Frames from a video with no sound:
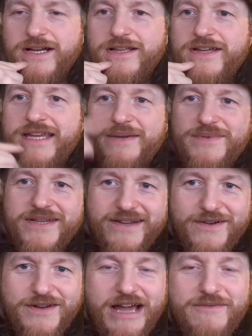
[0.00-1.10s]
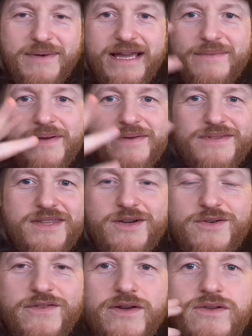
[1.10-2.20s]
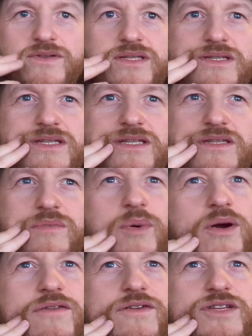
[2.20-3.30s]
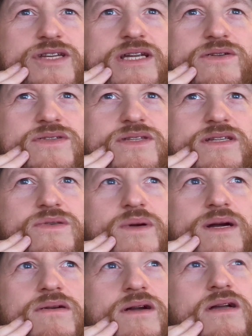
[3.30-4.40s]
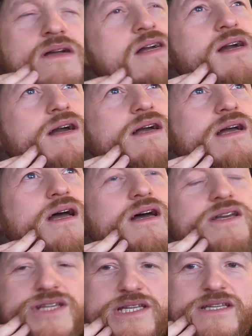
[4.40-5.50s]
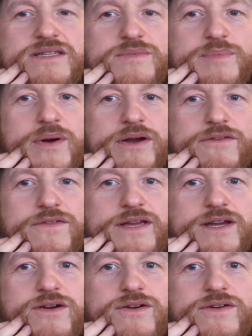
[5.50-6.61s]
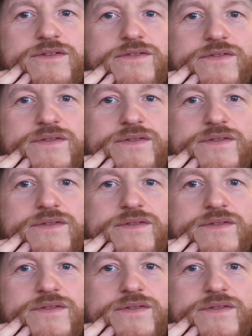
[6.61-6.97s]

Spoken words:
Her name's gone out of my head, but it's the author who did the biography on Jane Austen as well. She did the biography of